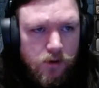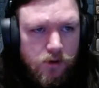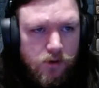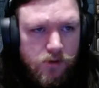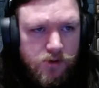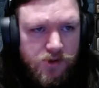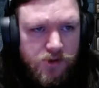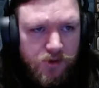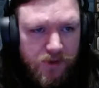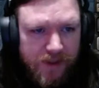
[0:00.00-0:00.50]

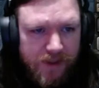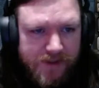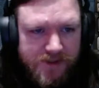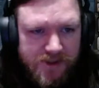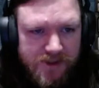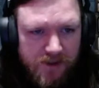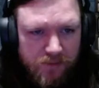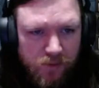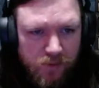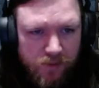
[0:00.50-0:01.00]
So
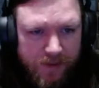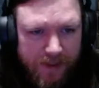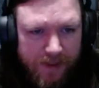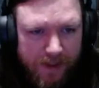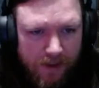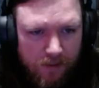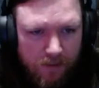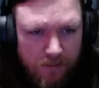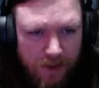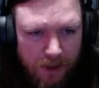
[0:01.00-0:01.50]
next up will be
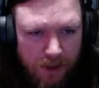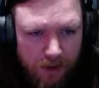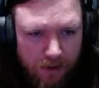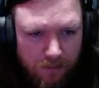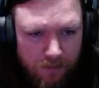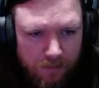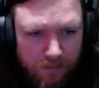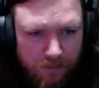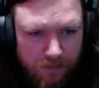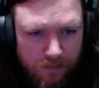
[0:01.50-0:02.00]

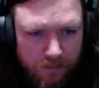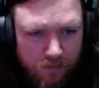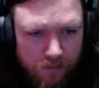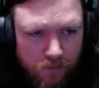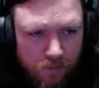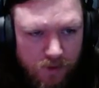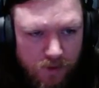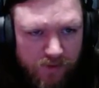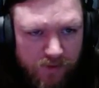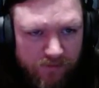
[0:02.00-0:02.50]
aluminium,
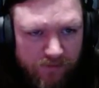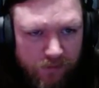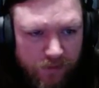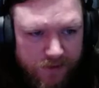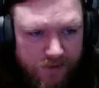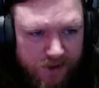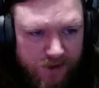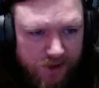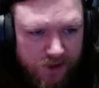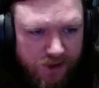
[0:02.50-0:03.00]
once we've
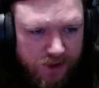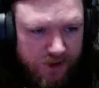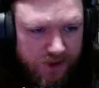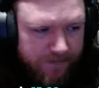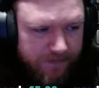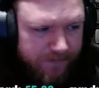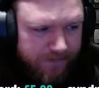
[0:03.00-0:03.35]
researched it.